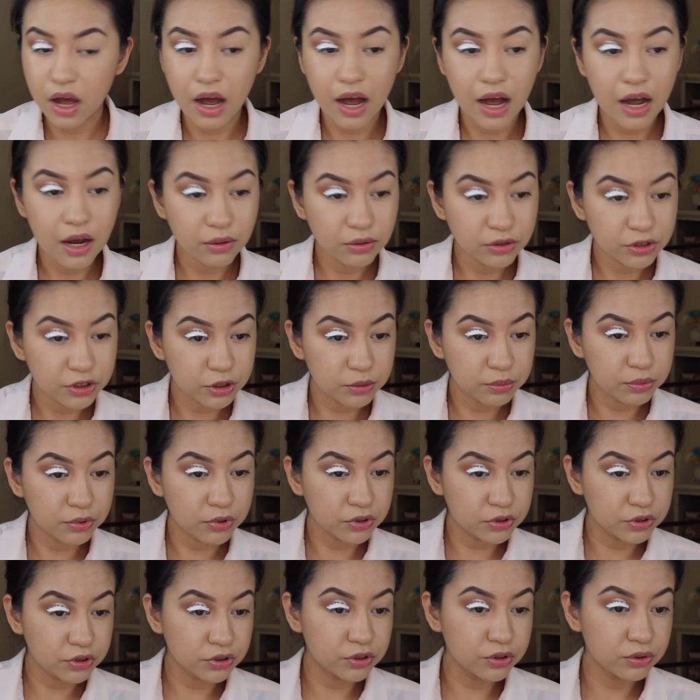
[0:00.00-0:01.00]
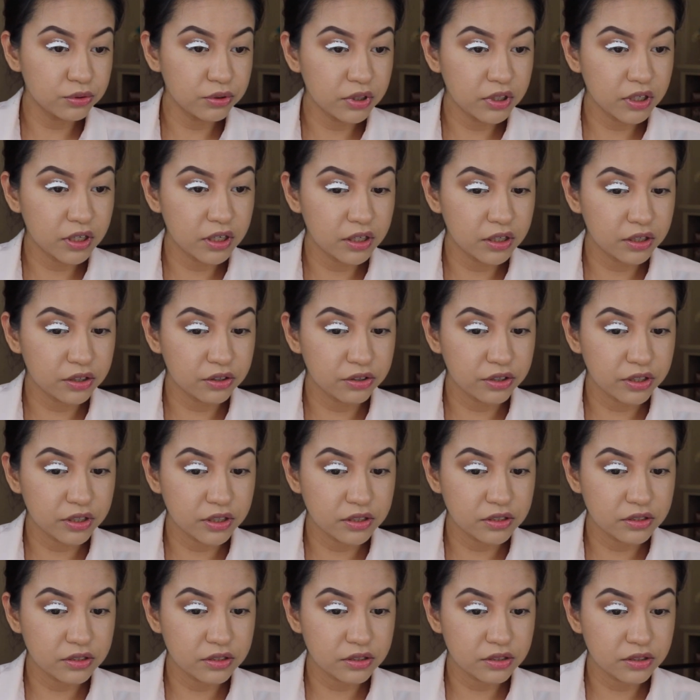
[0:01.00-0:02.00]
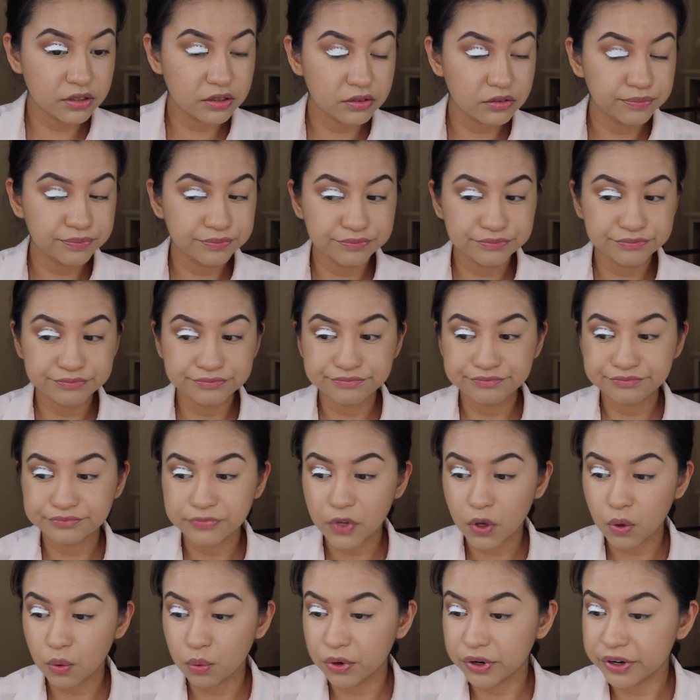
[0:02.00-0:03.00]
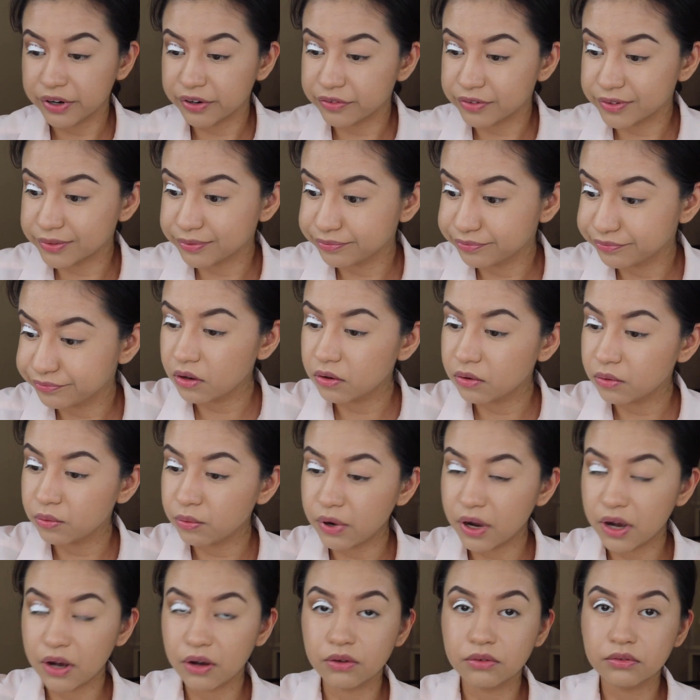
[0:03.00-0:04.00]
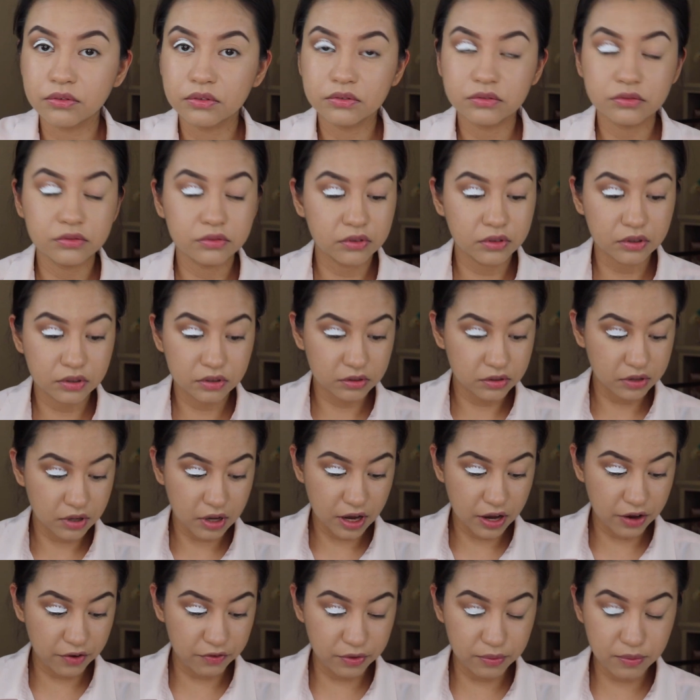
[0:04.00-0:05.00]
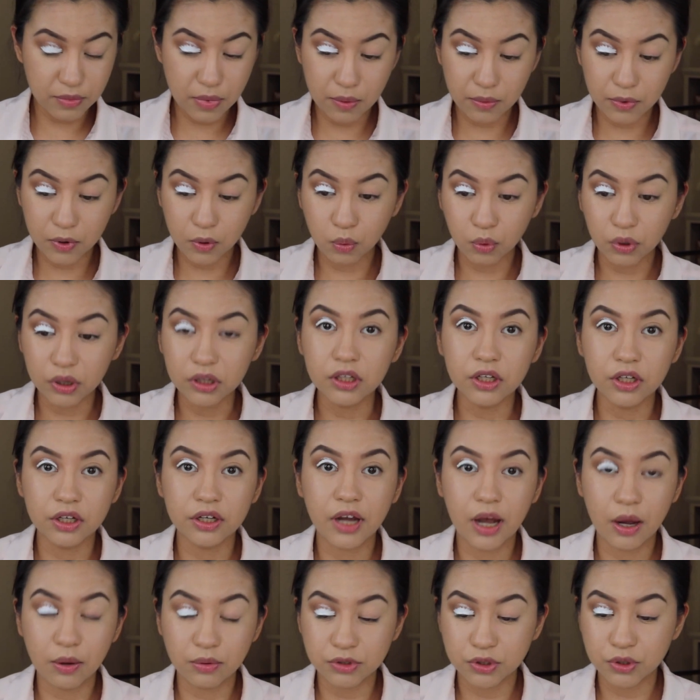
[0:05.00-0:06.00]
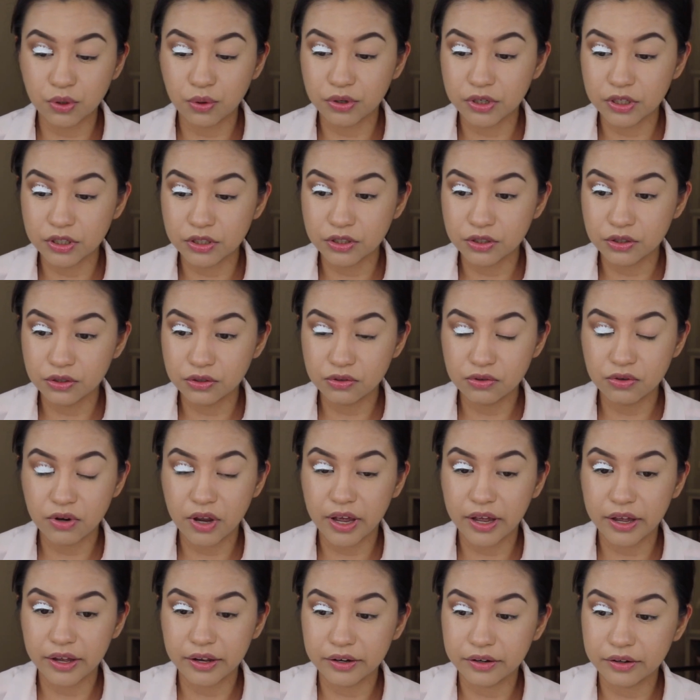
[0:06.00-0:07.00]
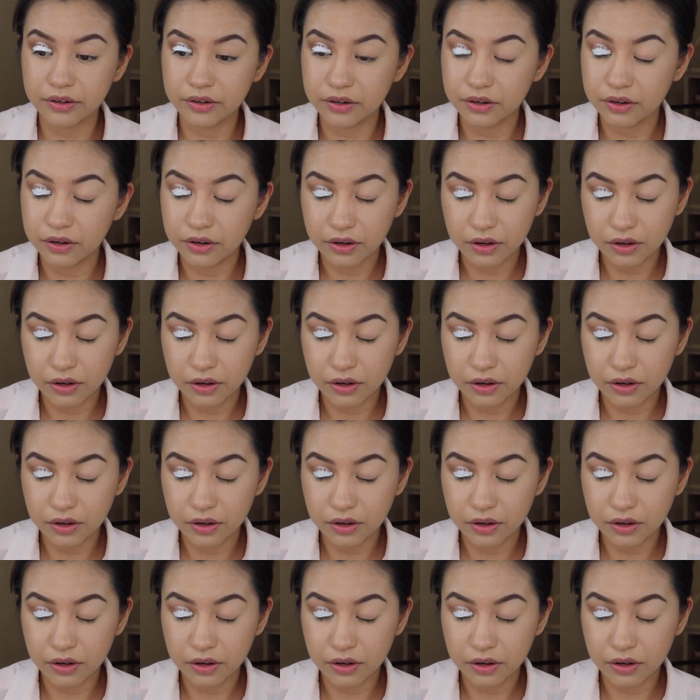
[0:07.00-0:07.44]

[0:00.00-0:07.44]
I was supposed to do a cut crease. Whatever. Wow. I remember what look I was going to do, and